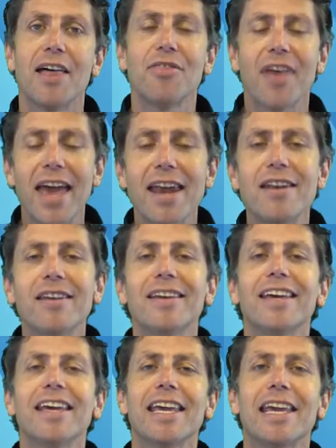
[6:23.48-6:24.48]
And then
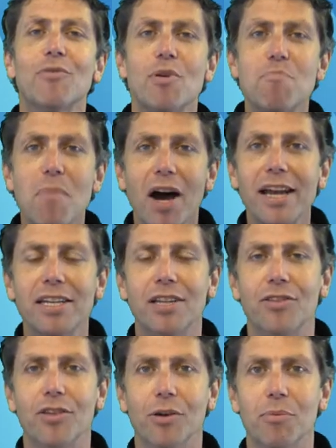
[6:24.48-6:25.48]
he
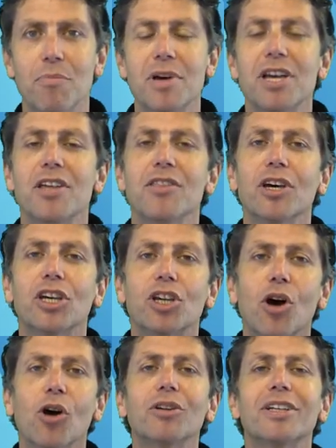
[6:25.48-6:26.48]
reminded them that
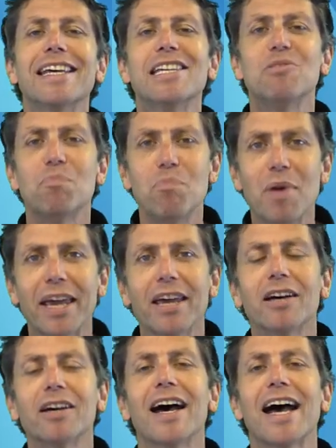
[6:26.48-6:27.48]
God is
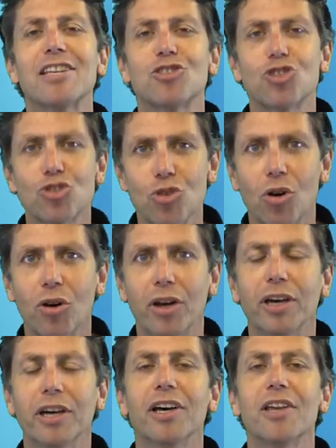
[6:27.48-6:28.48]
bigger and
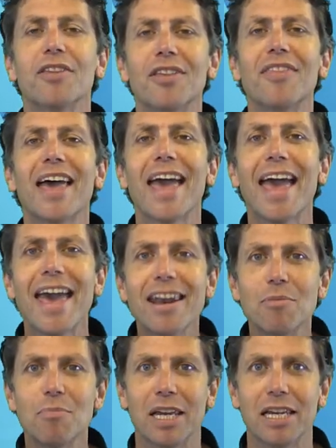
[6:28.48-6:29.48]
stronger than their
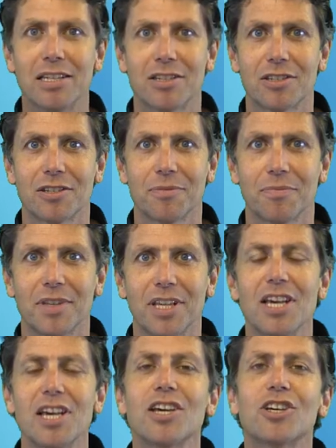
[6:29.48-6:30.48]
enemies.
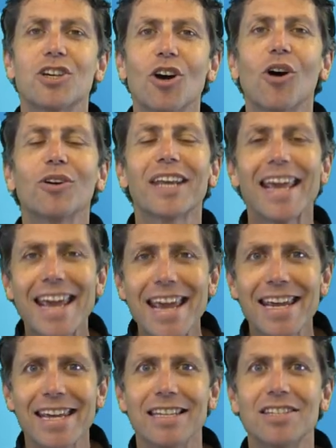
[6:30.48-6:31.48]
God
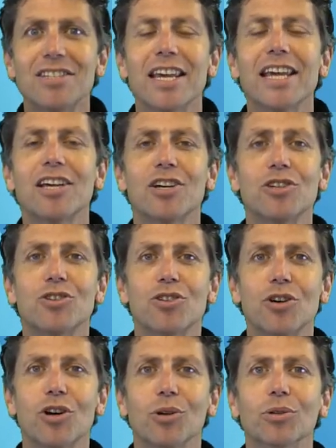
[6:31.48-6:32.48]
is in
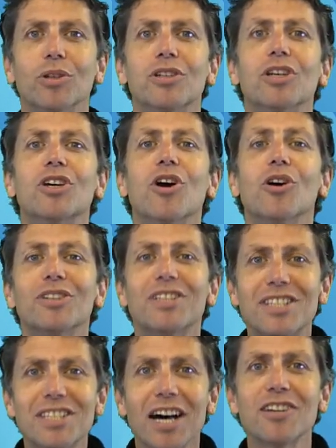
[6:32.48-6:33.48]
control. God
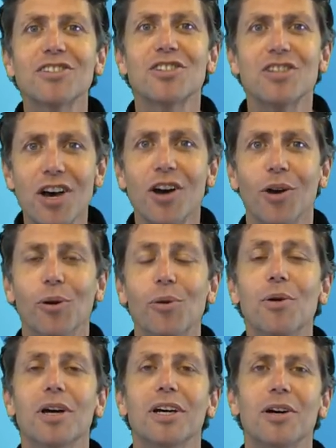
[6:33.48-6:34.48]
does
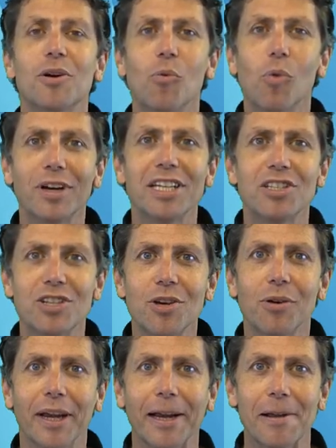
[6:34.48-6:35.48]
know what he's
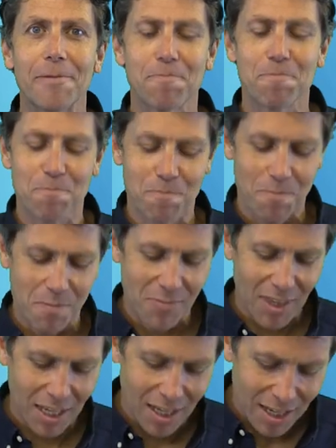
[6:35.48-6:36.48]
doing.
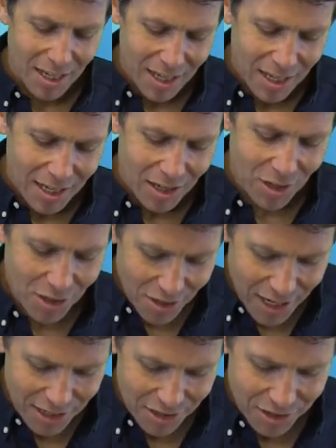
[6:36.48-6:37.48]
Look at
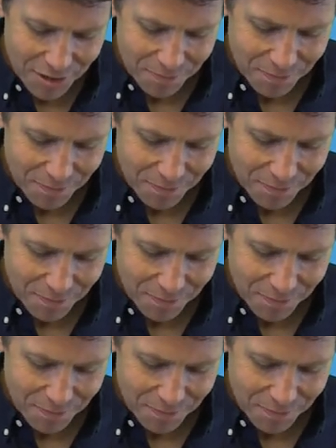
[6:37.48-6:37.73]
this.